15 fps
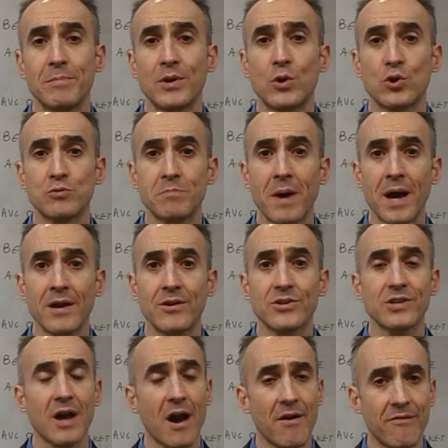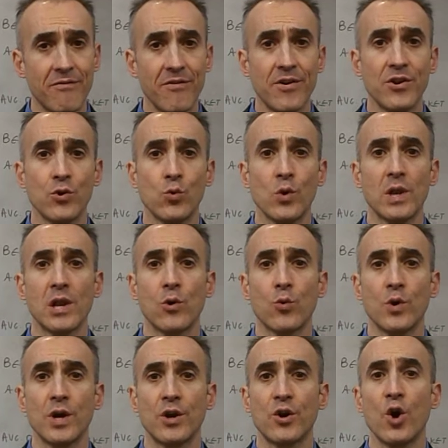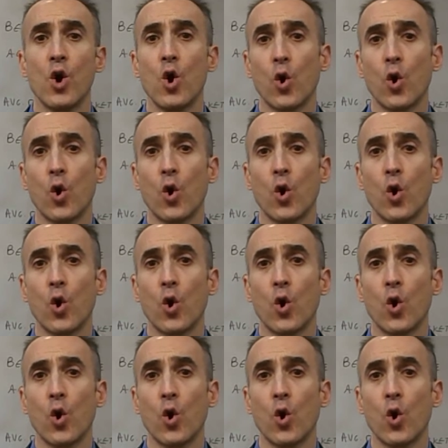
because buyers are very well aware